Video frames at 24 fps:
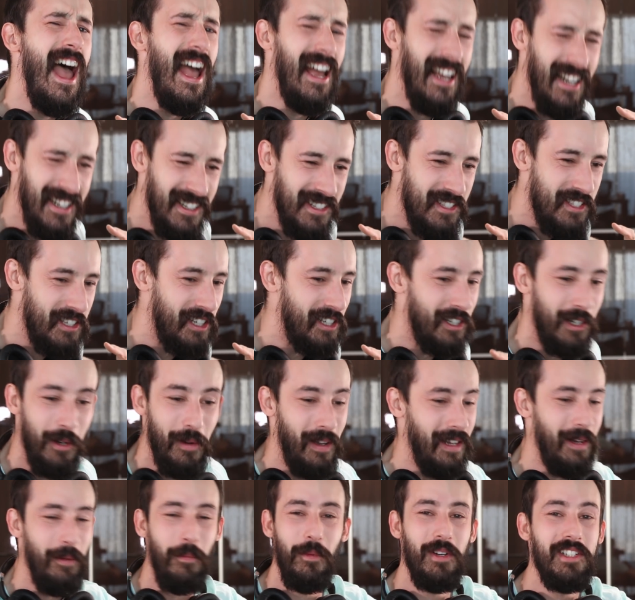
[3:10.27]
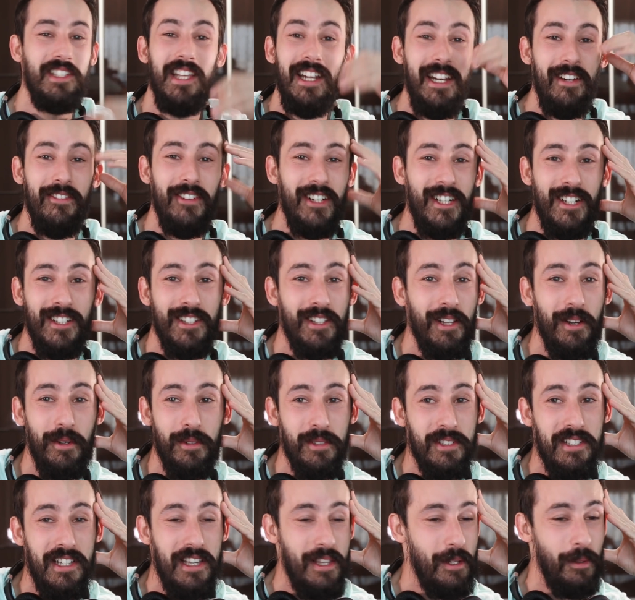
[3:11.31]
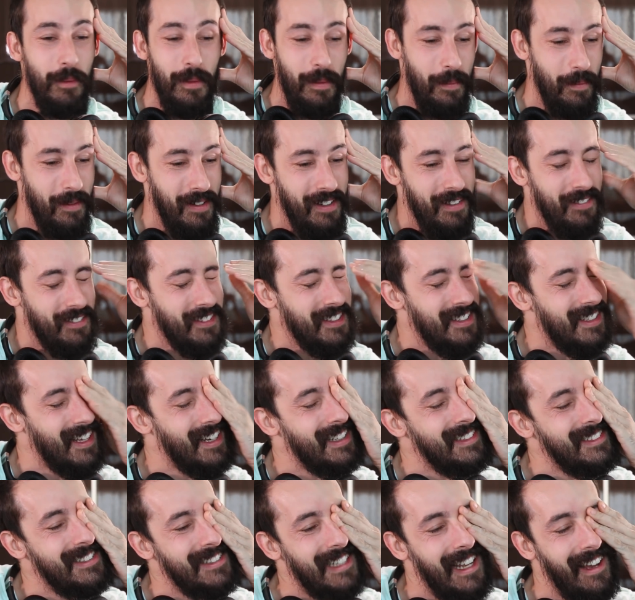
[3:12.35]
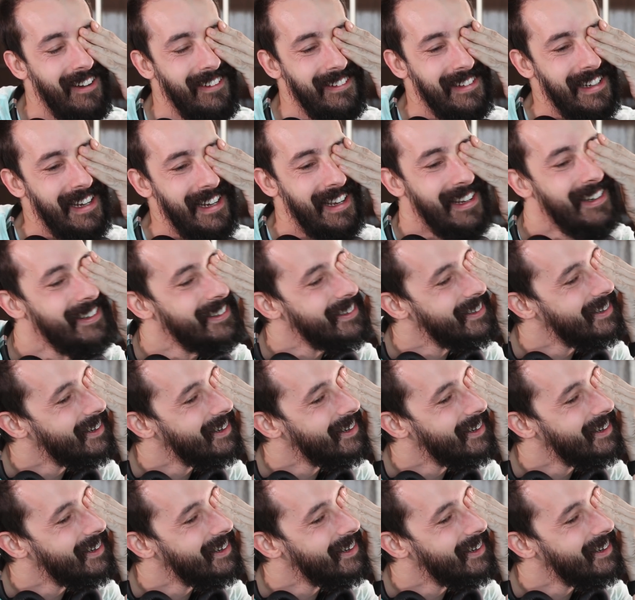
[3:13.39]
and 0, and it wasn't even close either. We weren't even touchdown yet.